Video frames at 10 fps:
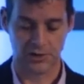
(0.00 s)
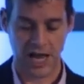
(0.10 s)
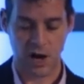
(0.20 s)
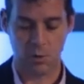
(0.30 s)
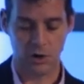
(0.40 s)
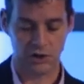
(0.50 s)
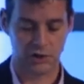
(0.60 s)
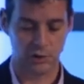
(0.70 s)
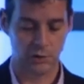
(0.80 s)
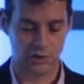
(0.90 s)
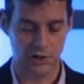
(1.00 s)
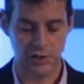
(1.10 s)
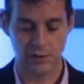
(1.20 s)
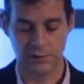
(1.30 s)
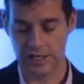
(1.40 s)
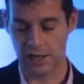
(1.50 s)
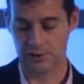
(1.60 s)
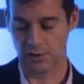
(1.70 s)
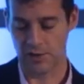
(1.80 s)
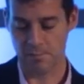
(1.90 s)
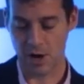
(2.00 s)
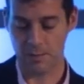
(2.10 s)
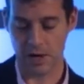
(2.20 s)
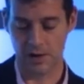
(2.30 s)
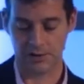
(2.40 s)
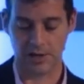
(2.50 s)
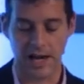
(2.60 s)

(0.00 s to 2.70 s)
now watch short news videos on their mobiles,